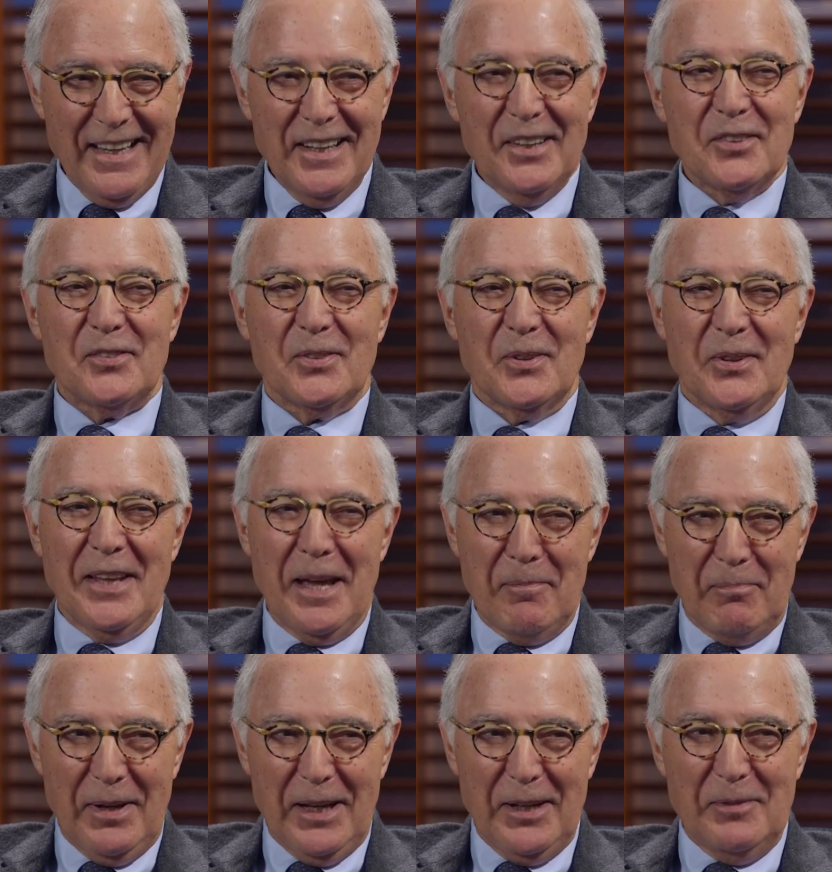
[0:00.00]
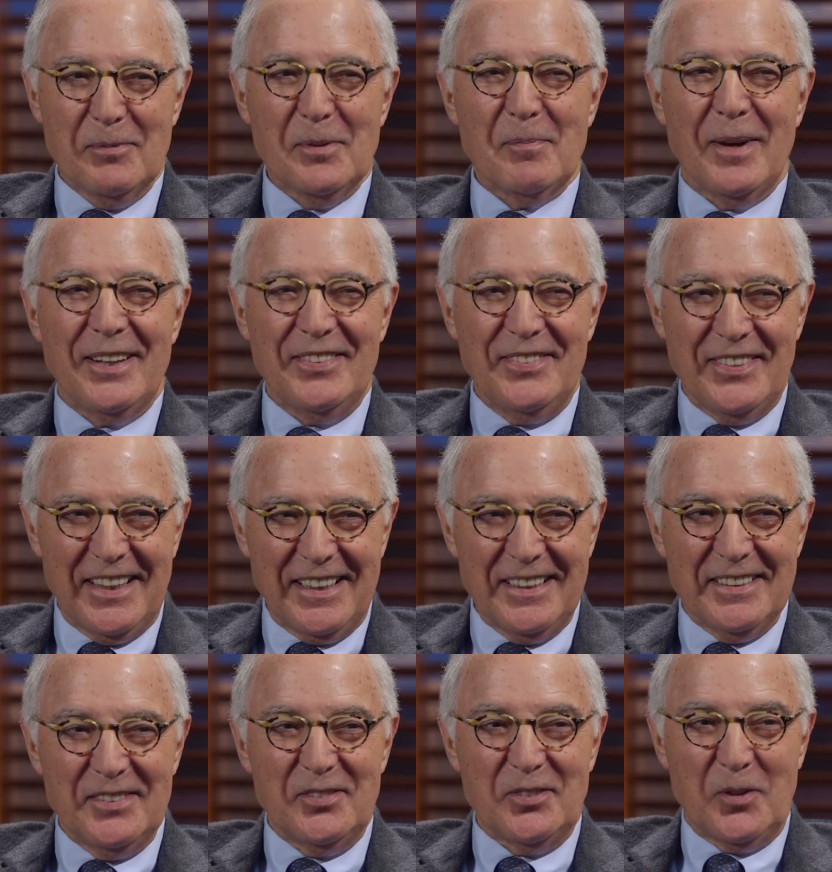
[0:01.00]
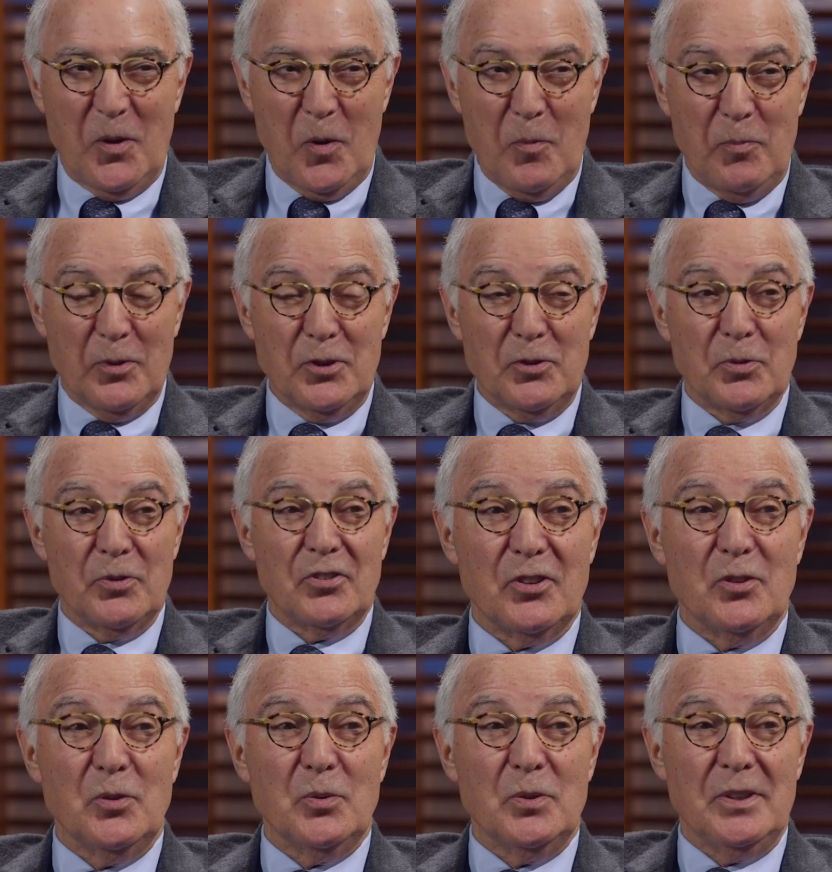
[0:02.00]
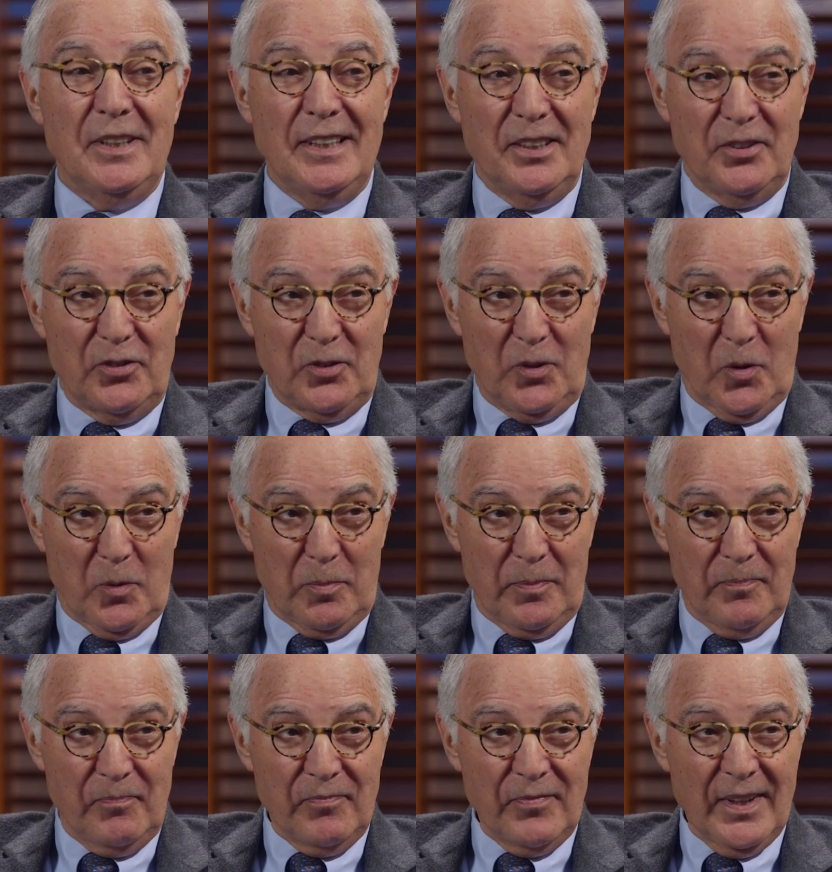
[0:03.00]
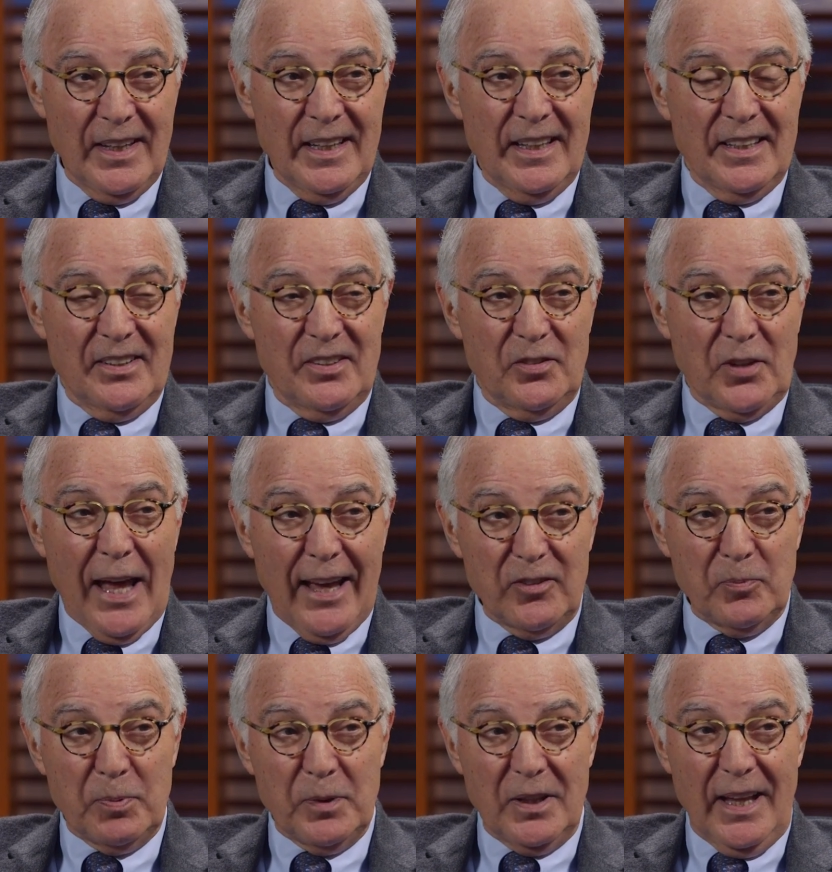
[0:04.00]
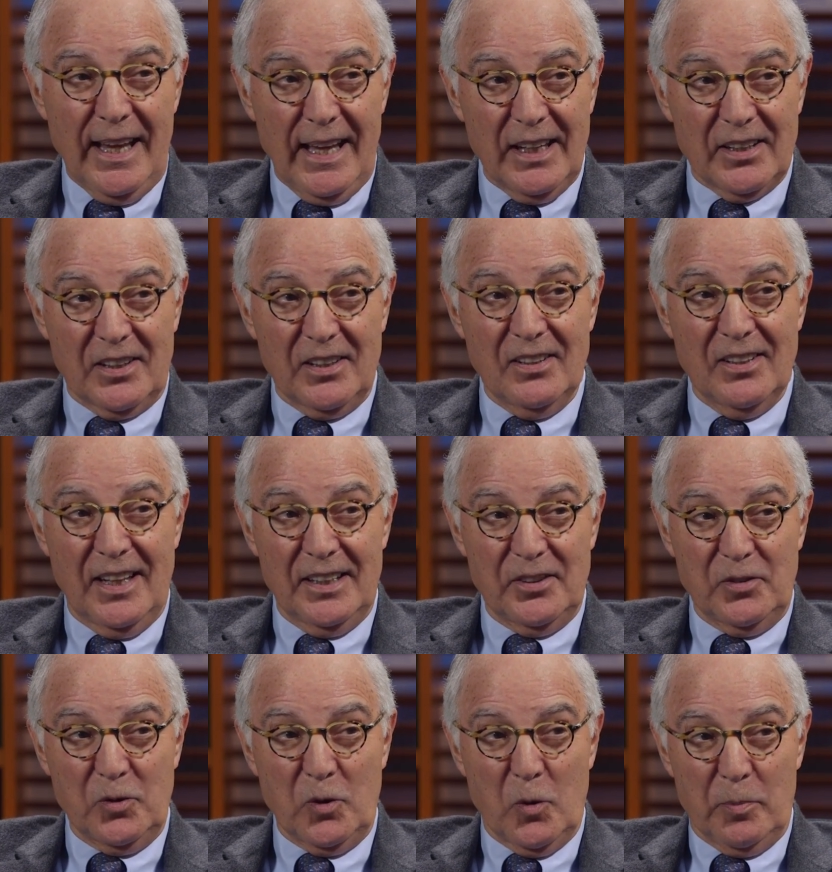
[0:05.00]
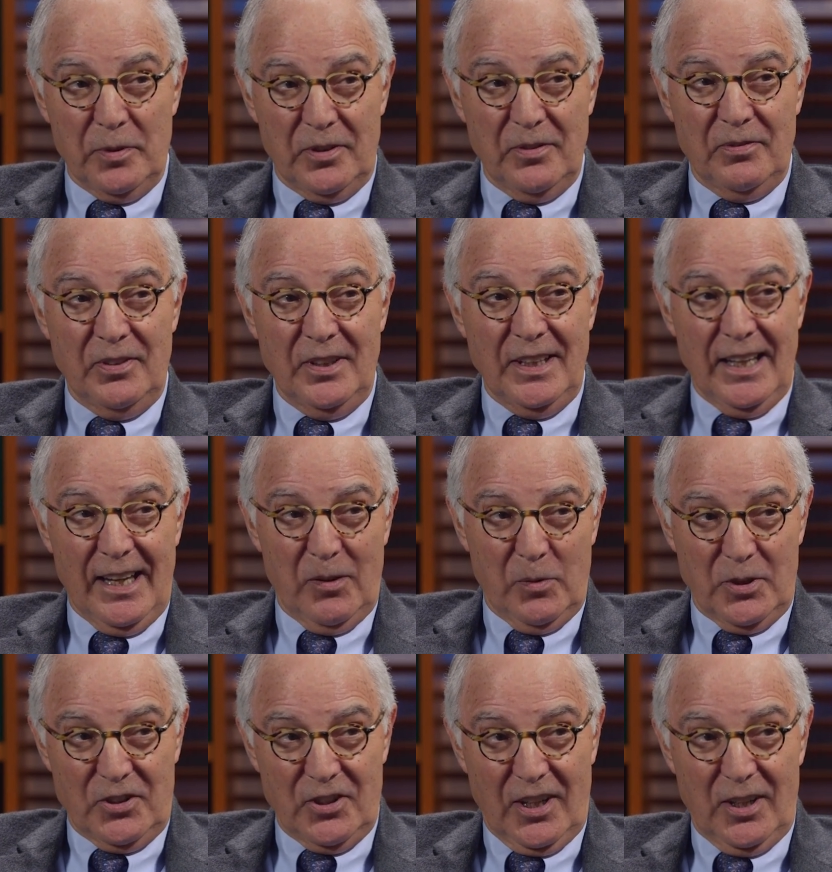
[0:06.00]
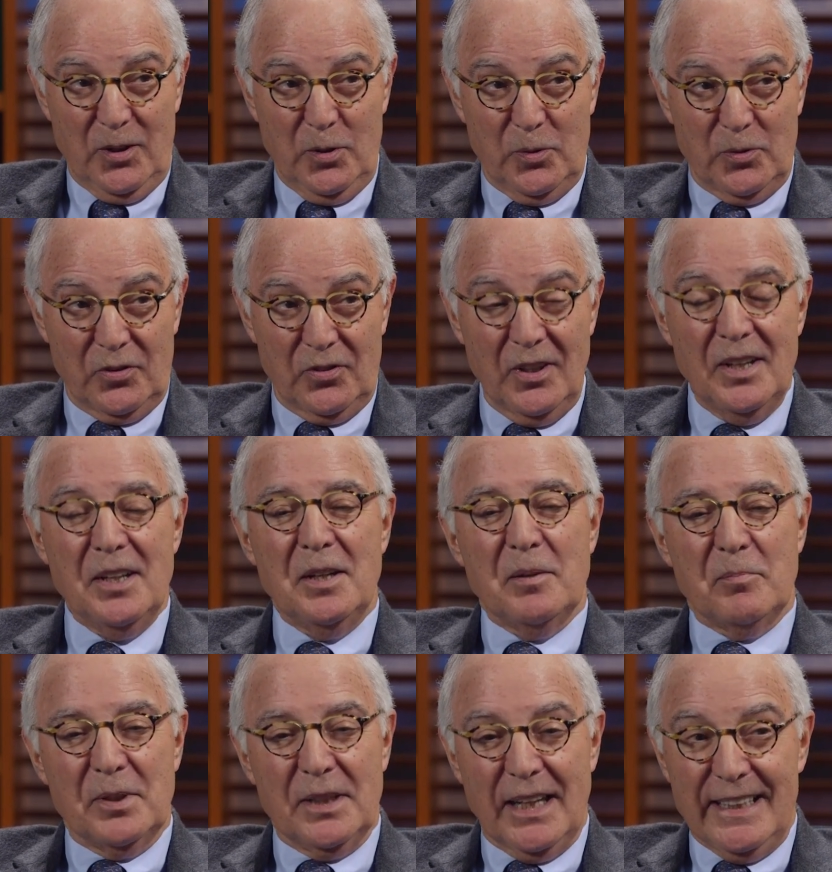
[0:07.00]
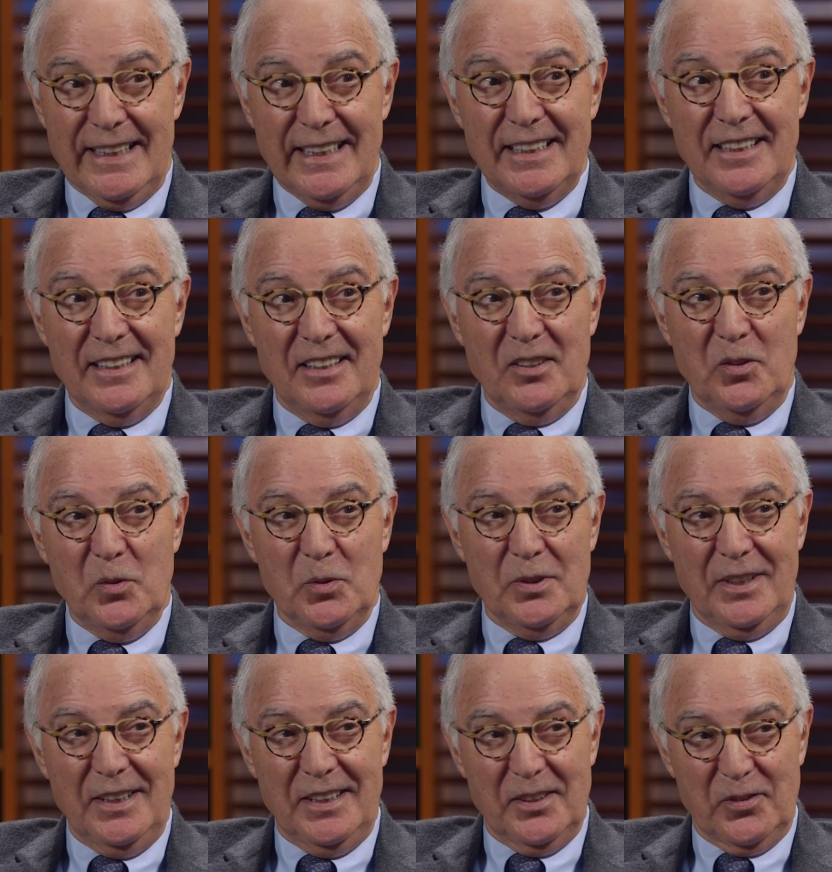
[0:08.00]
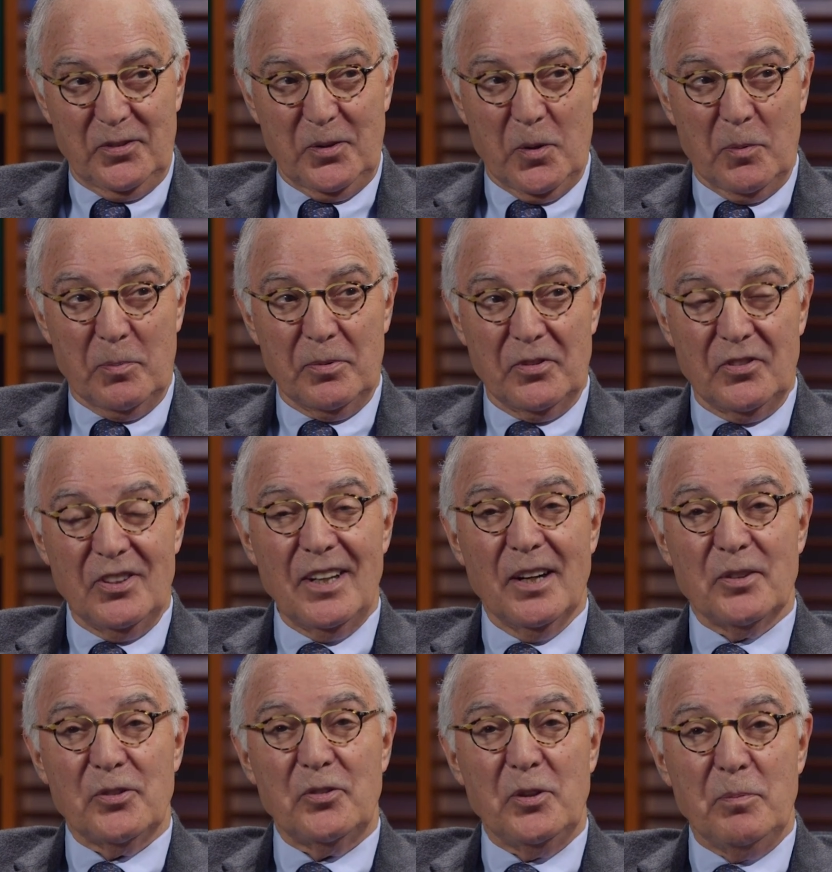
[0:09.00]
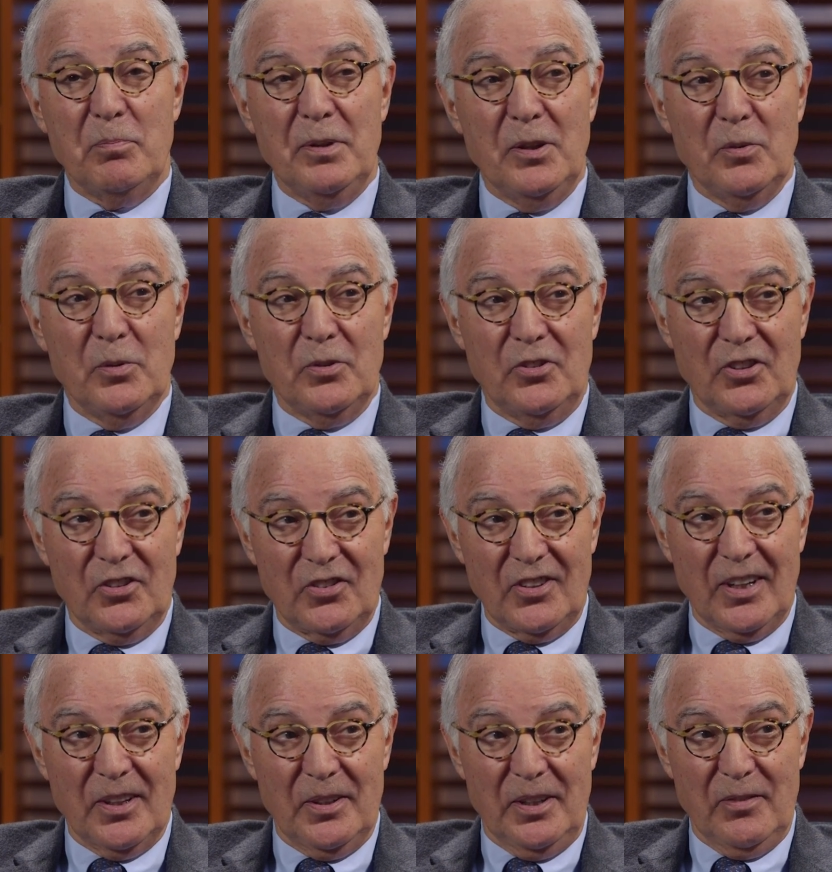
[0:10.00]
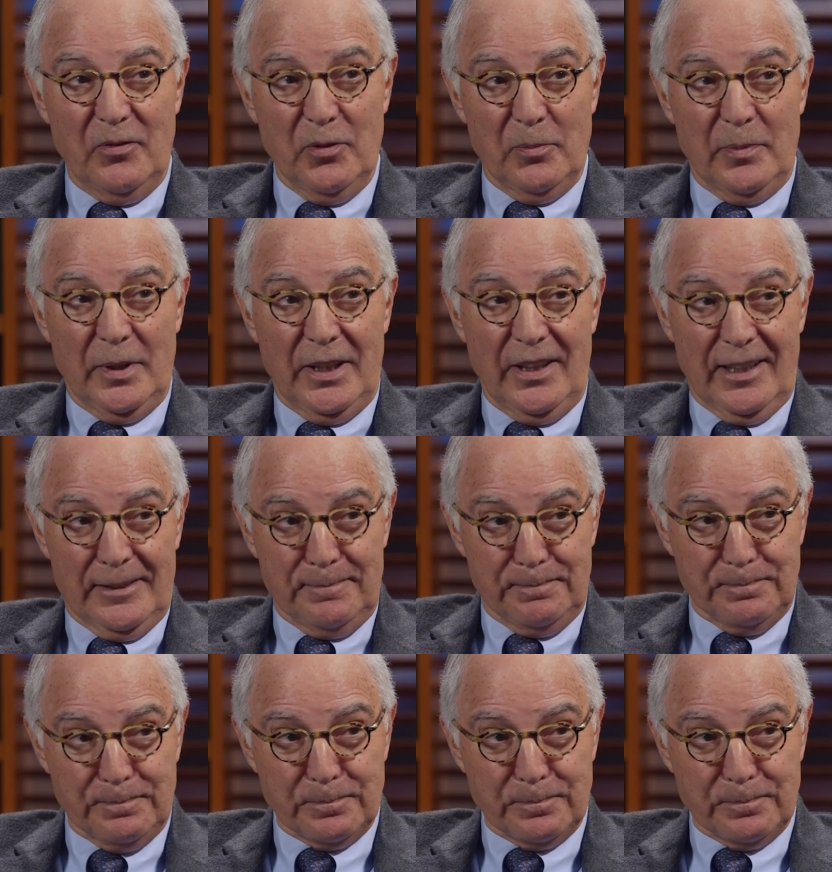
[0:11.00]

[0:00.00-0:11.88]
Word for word: So that paid yeah. for my second scope, which a duodenoscope. This hospital had a colonoscope at the VA, which I used, uh -huh. but I needed a duodenoscope because ERCP was just starting for me then.